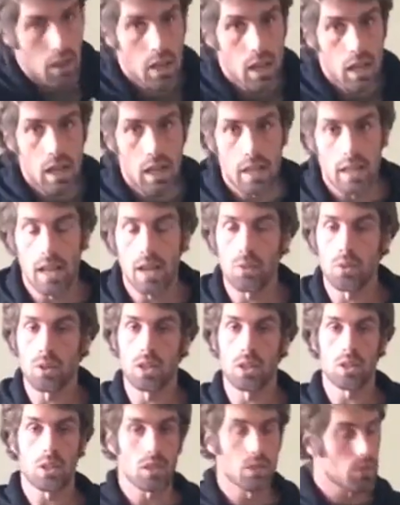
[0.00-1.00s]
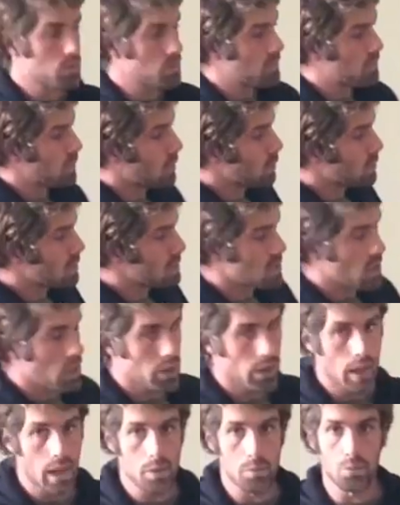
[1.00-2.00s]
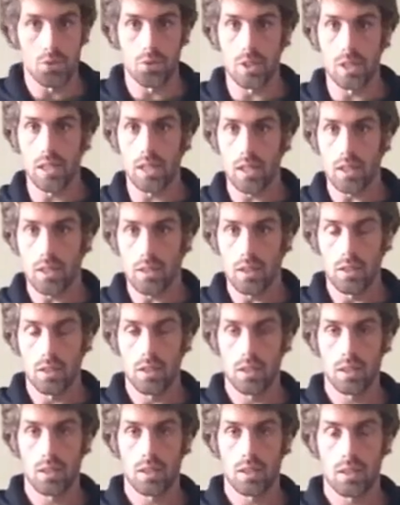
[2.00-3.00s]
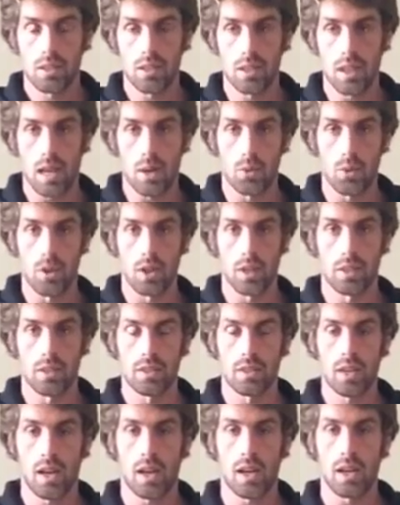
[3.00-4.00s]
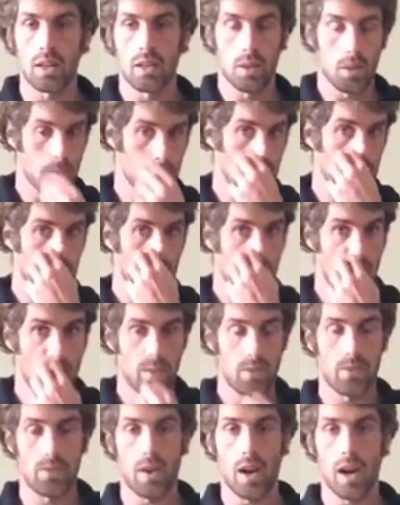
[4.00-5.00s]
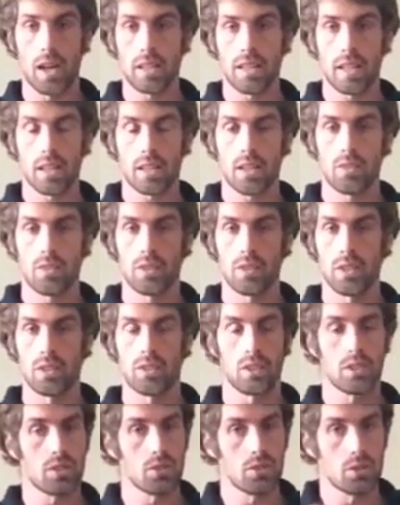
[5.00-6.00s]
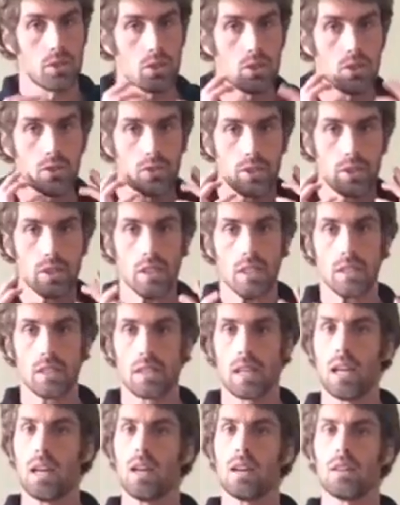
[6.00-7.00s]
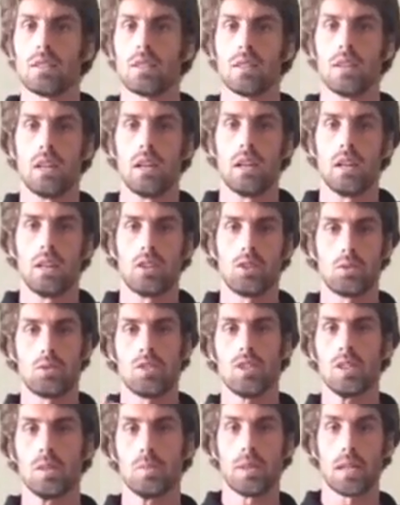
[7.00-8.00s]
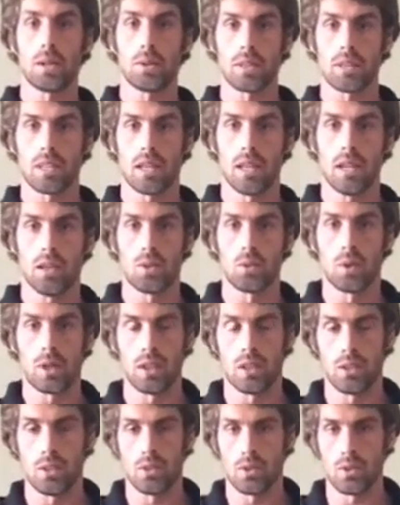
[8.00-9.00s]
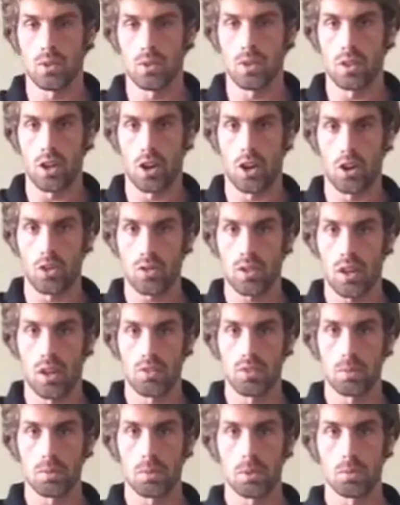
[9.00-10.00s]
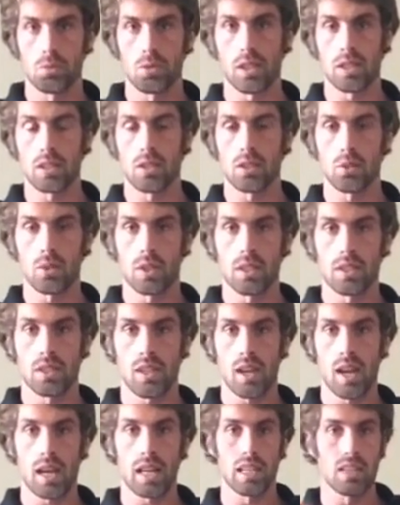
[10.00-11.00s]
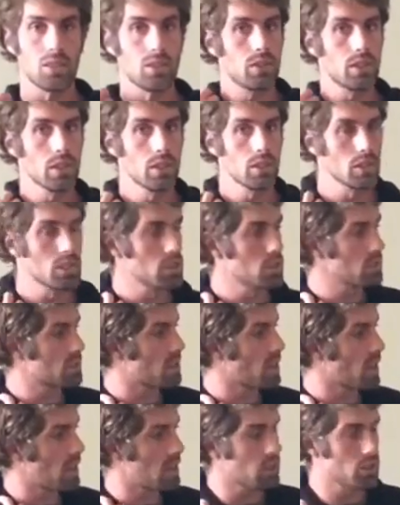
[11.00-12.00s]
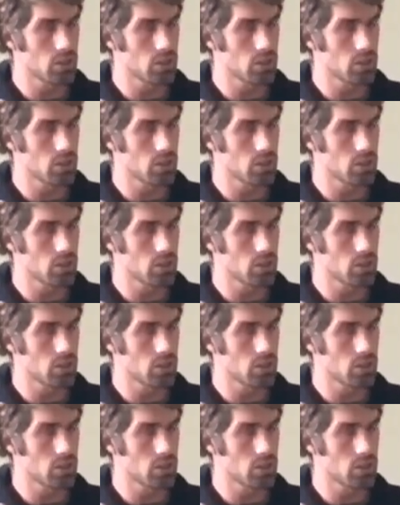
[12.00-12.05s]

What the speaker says: And that way you can focus on that breathing to that one side. Find that comfort level. You'll really be able to tell when you aren't comfortable breathing to one side. It'll feel a little tighter.